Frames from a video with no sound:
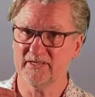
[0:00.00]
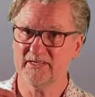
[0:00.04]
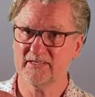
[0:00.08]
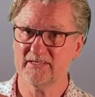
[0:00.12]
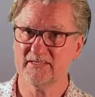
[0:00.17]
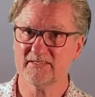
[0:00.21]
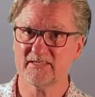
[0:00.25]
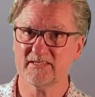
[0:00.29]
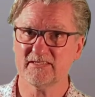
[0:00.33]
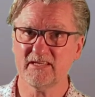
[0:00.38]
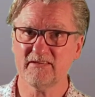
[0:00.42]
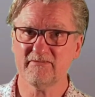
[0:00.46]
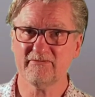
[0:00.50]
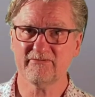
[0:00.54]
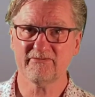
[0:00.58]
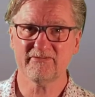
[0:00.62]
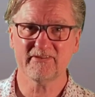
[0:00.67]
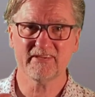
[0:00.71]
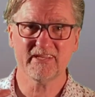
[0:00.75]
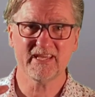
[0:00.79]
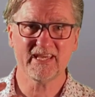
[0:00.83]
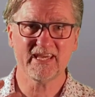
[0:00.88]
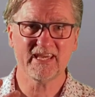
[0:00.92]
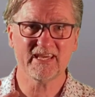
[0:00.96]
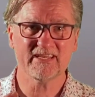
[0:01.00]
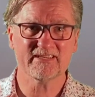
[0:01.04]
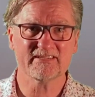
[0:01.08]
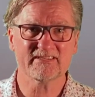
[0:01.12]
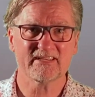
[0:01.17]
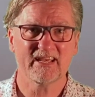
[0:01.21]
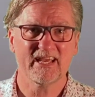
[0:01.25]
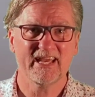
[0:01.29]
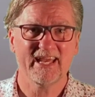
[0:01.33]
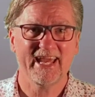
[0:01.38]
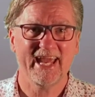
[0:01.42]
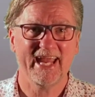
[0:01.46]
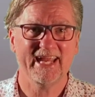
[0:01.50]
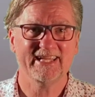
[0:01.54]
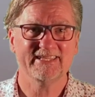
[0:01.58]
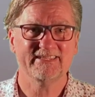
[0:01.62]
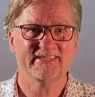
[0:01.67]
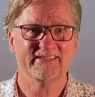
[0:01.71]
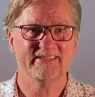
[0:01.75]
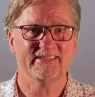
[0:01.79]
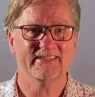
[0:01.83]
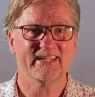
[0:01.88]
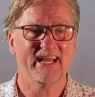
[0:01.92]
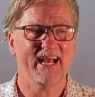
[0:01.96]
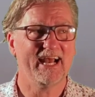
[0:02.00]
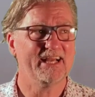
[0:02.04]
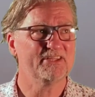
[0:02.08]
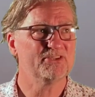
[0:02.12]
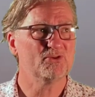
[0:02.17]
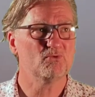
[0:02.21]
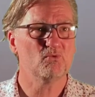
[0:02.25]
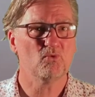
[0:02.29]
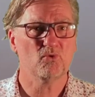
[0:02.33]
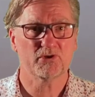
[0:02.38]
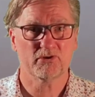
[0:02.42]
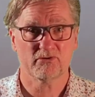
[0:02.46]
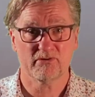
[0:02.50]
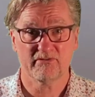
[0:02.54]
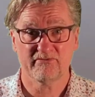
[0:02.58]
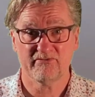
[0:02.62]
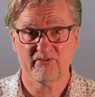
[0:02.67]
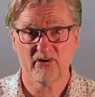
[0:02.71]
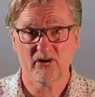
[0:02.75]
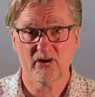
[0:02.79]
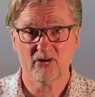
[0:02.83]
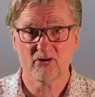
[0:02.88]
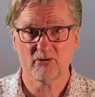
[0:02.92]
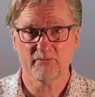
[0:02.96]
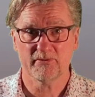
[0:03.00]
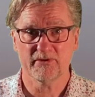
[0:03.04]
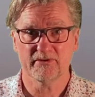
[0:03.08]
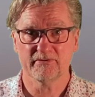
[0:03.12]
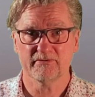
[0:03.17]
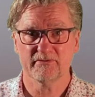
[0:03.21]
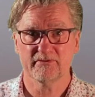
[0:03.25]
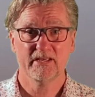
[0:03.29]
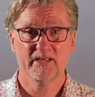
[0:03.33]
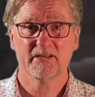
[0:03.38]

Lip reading: it is as if he has entered an underwater environment,